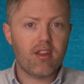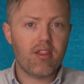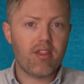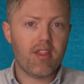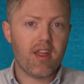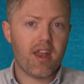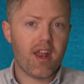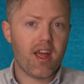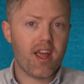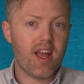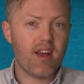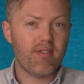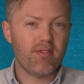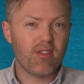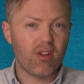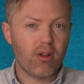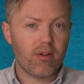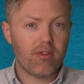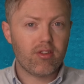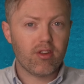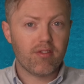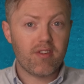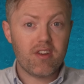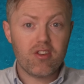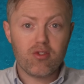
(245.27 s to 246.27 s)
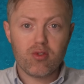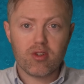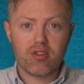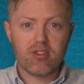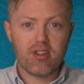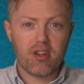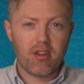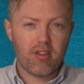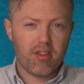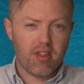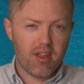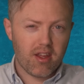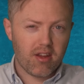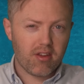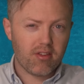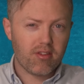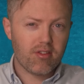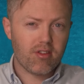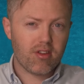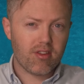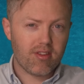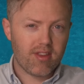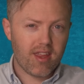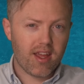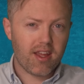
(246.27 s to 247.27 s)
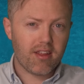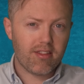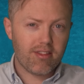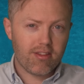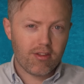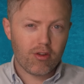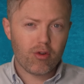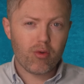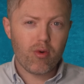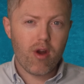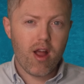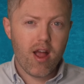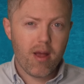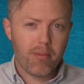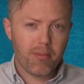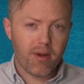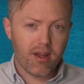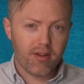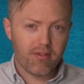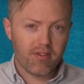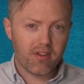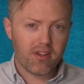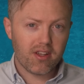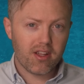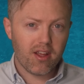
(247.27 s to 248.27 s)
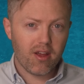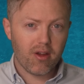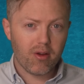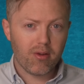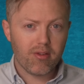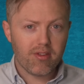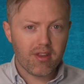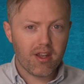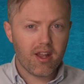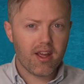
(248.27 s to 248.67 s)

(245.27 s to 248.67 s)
that I have lots of interesting things to say throughout my videos,